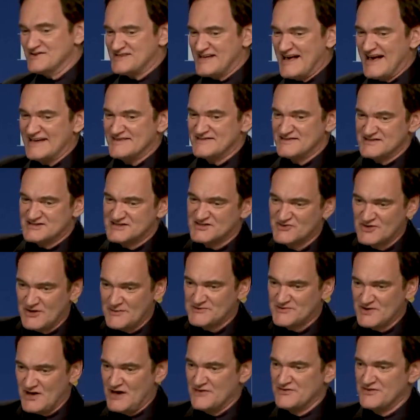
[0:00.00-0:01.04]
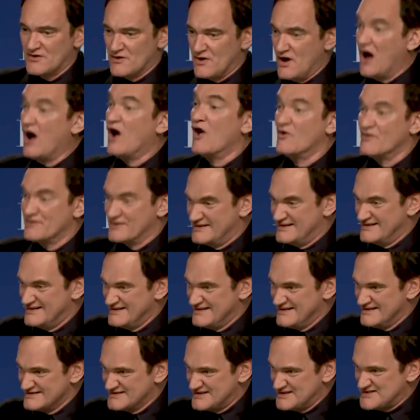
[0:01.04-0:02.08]
else had the script on their own
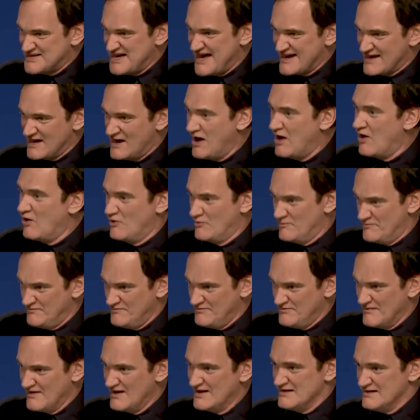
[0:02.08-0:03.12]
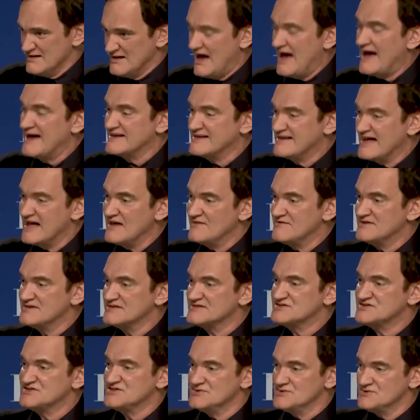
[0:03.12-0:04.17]
to take home. I gave
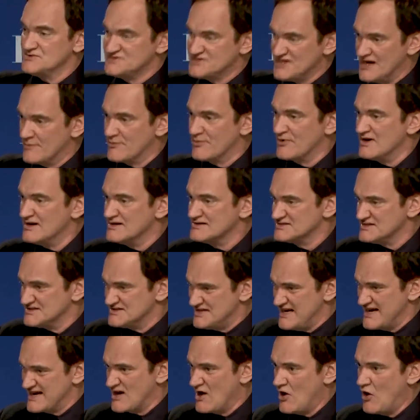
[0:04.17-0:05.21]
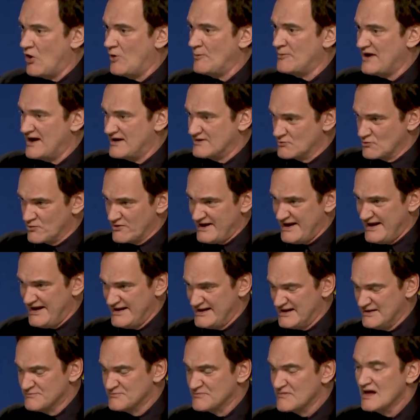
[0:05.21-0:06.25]
it to Deborah to take home and
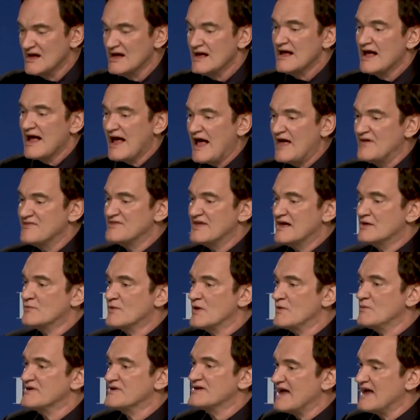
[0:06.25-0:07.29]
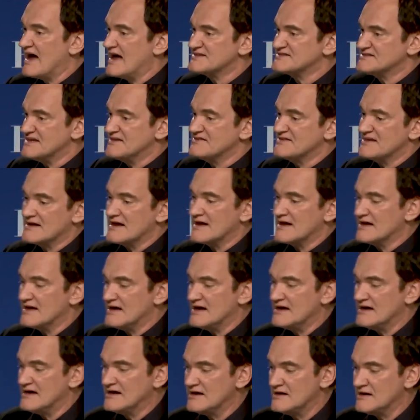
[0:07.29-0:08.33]
read, and then
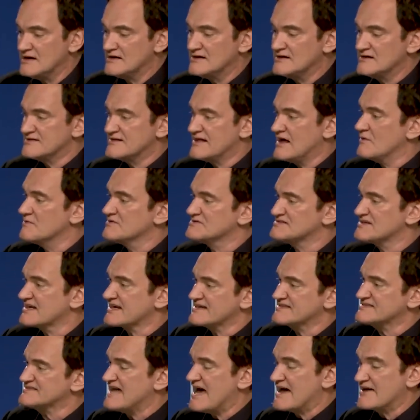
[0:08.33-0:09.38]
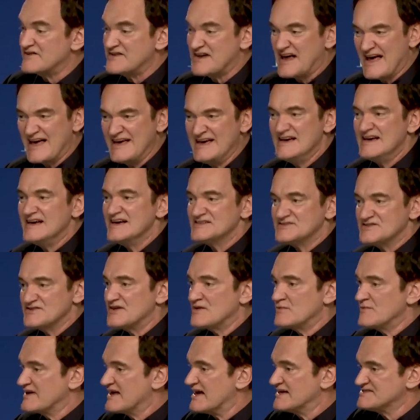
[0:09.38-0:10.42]
that was like a Saturday, so
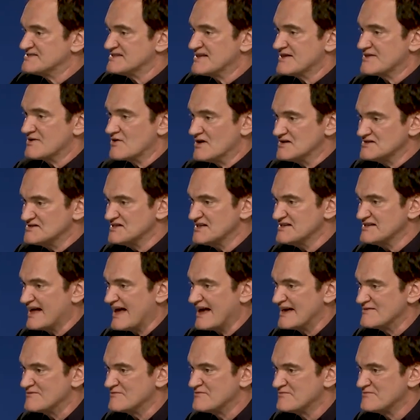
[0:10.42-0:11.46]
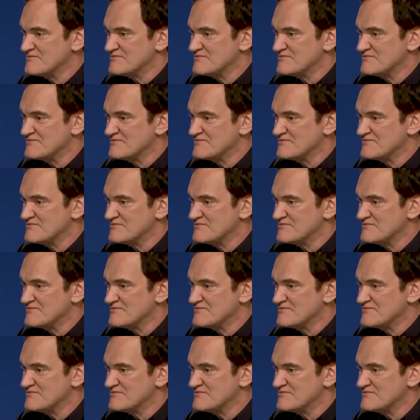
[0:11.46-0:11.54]
then we got together on Sunday